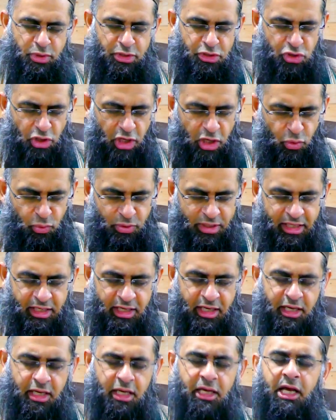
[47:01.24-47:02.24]
ones, your
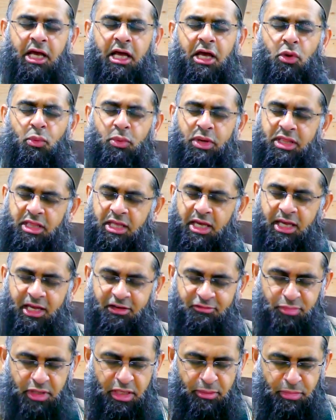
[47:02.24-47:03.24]
awliya, when they
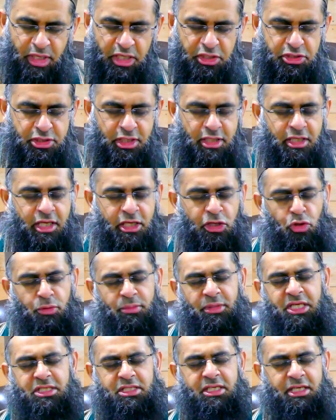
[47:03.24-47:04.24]
have been mentioned, then your
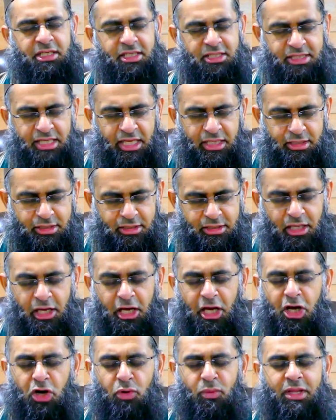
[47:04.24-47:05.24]
mercy descends.
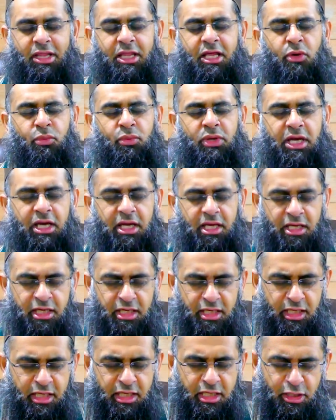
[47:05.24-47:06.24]
Oh Allah, we are
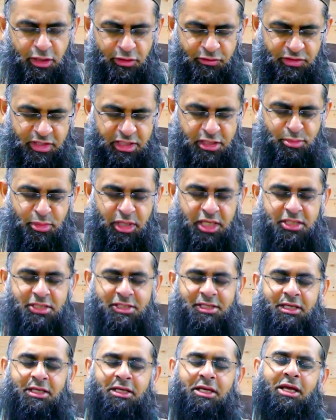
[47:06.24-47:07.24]
in need of this
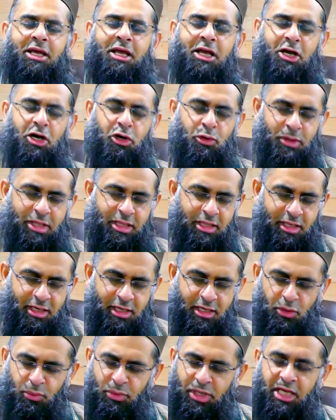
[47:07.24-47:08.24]
mercy. Oh
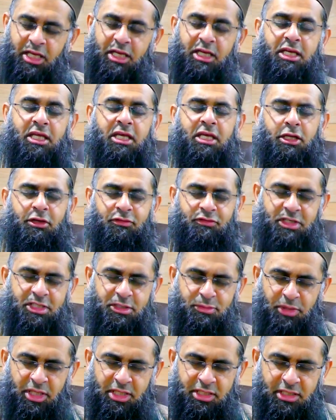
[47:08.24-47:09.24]
Allah, we're in need of
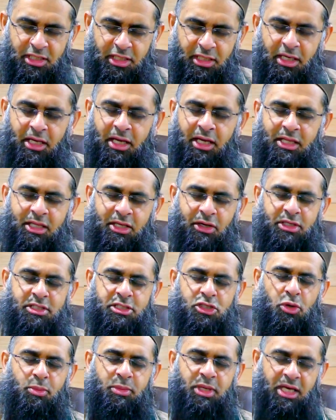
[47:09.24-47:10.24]
this mercy. There are
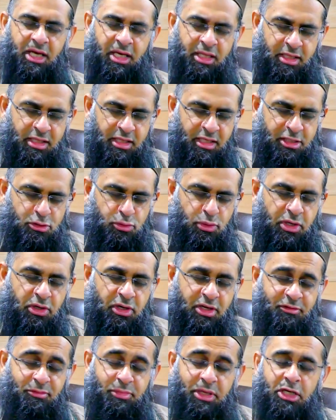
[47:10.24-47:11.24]
so many other things we
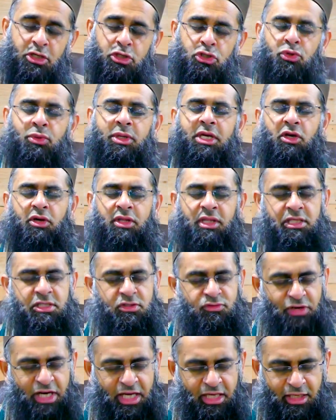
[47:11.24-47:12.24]
could have been doing on
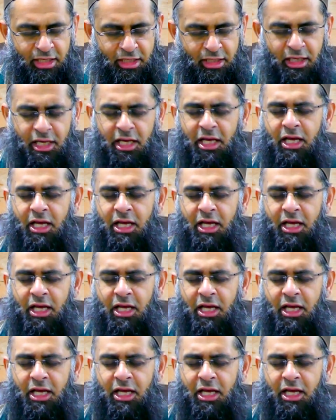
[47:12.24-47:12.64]
this Friday